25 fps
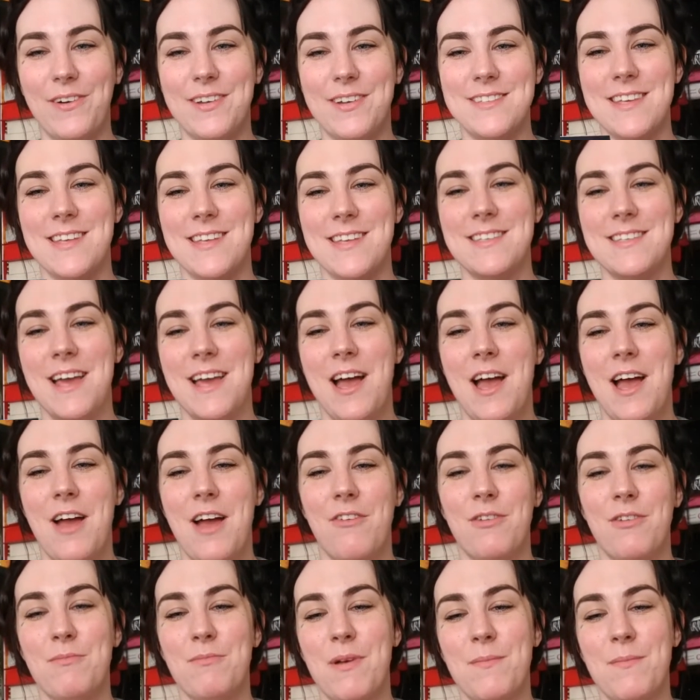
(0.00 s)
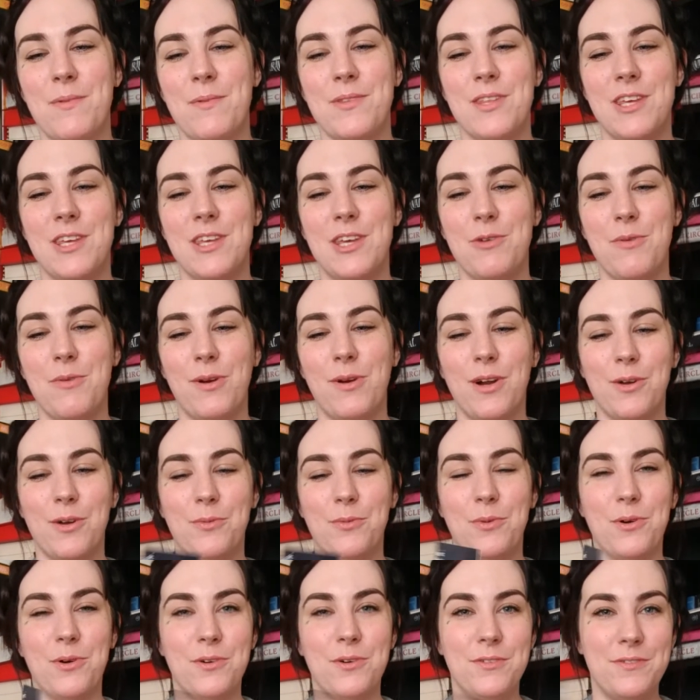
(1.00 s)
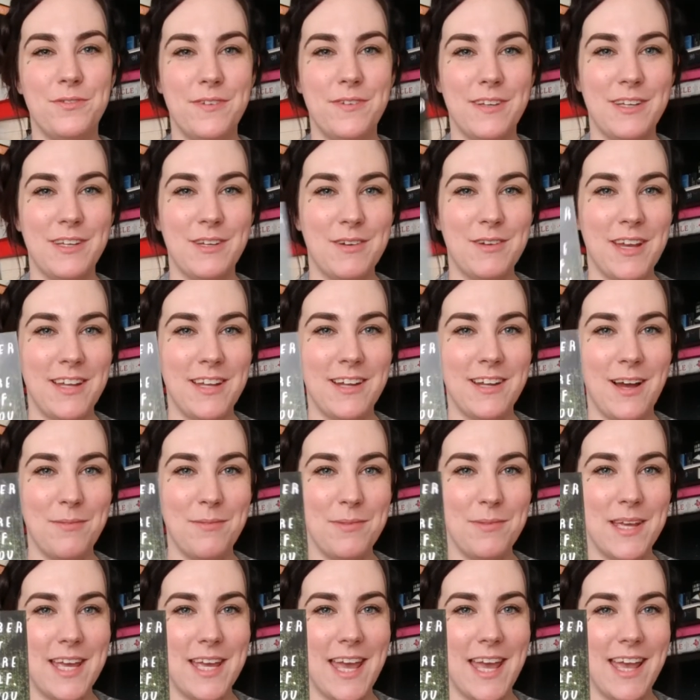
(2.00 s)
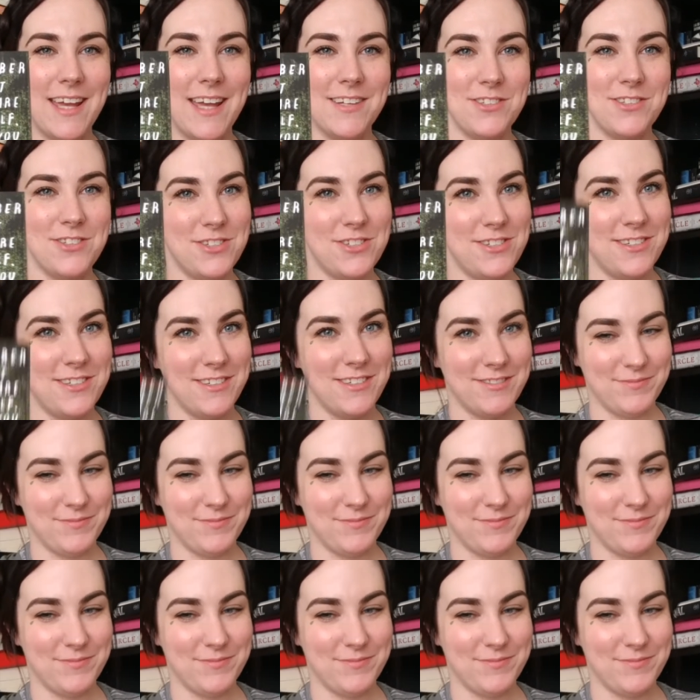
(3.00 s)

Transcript: It says, Remember that you are a wolf and you cannot be caged.